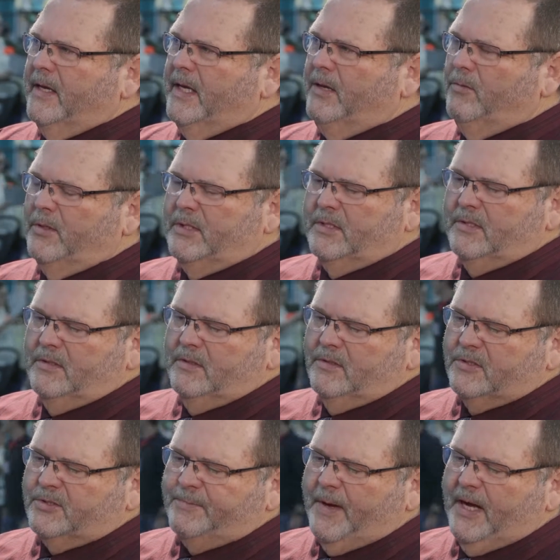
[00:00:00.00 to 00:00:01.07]
he would
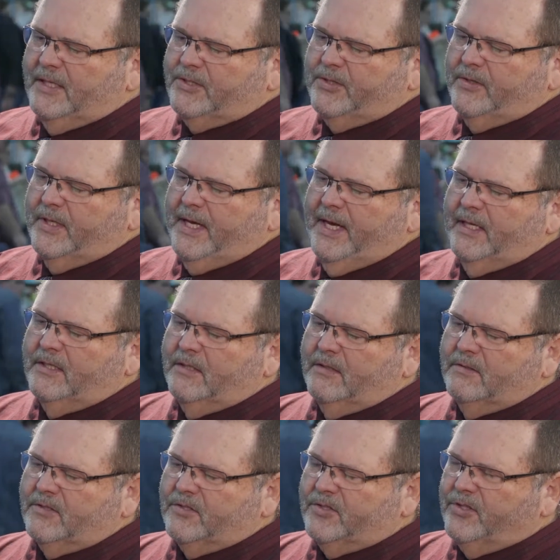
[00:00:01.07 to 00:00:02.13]
sponsor that
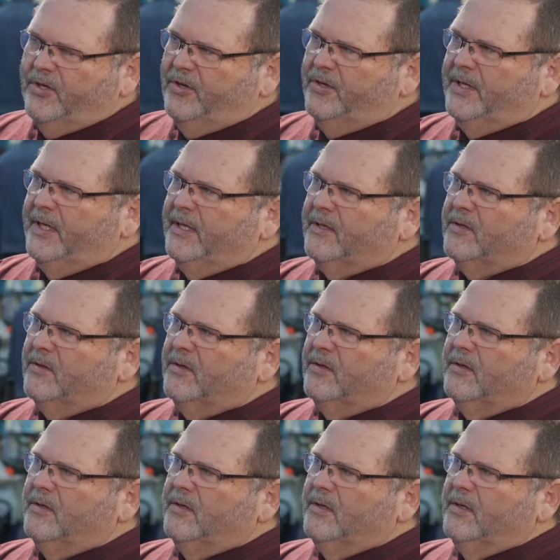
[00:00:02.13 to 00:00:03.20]
student
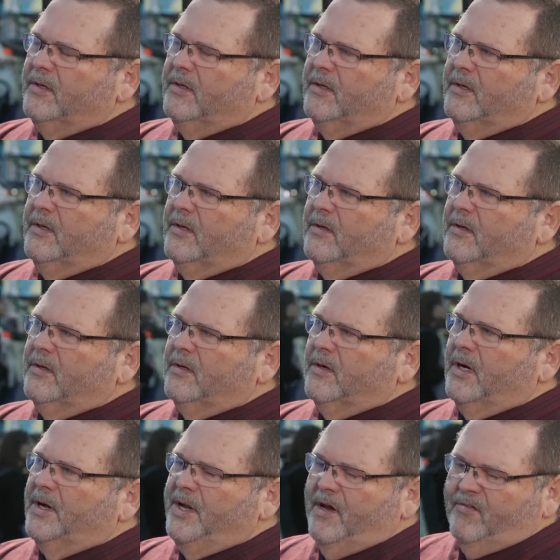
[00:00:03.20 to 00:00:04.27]

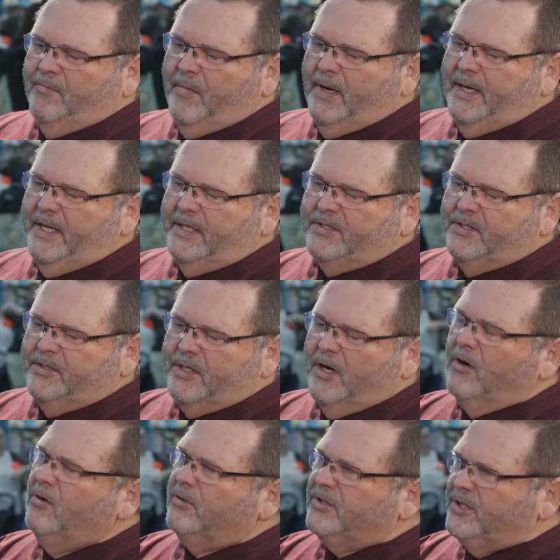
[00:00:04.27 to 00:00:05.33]
enough money to
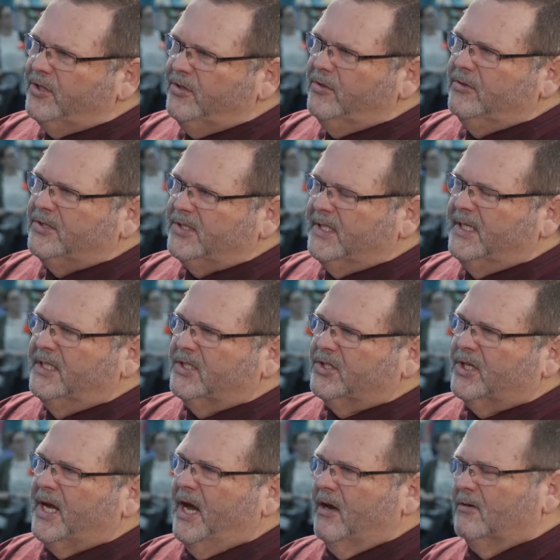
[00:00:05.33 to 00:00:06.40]
go to see the
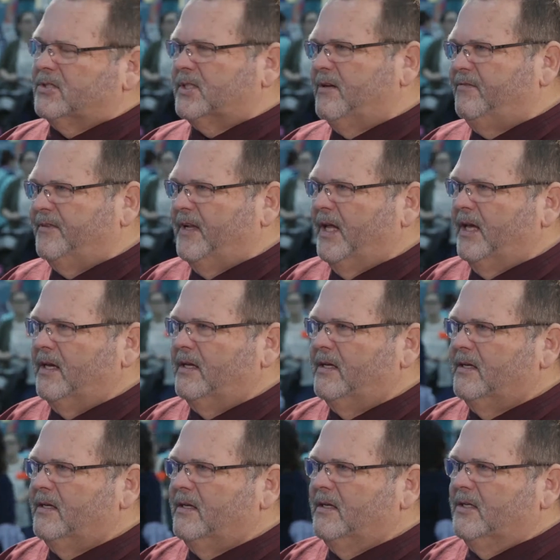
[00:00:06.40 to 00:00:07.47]
Chicago Symphony.
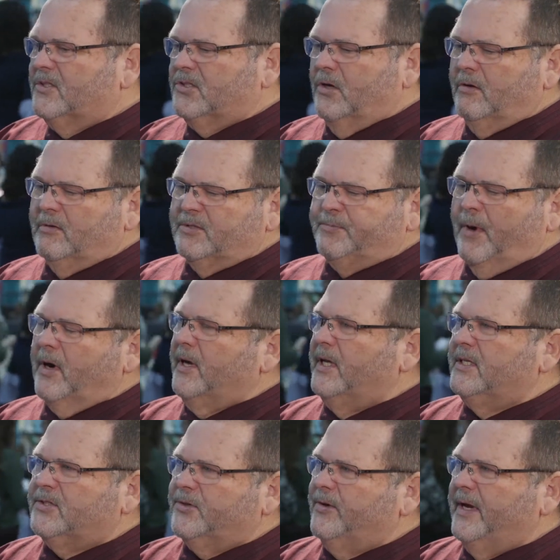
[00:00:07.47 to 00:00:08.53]
So it was part of
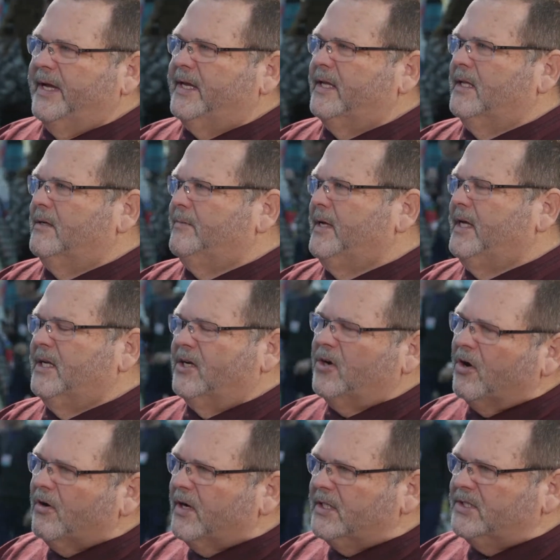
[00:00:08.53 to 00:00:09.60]
his curriculum. He
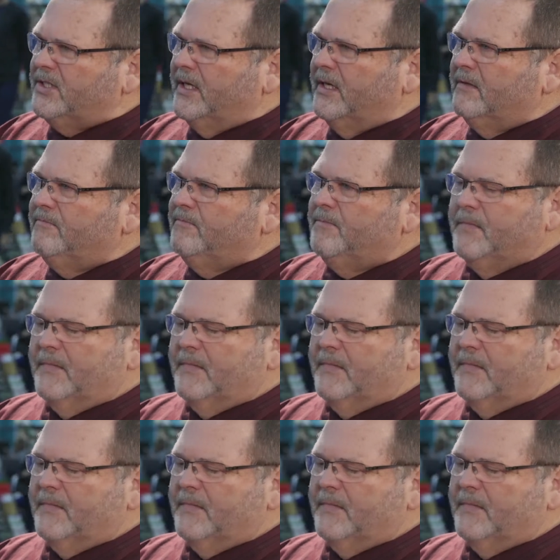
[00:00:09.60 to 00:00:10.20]
encouraged it.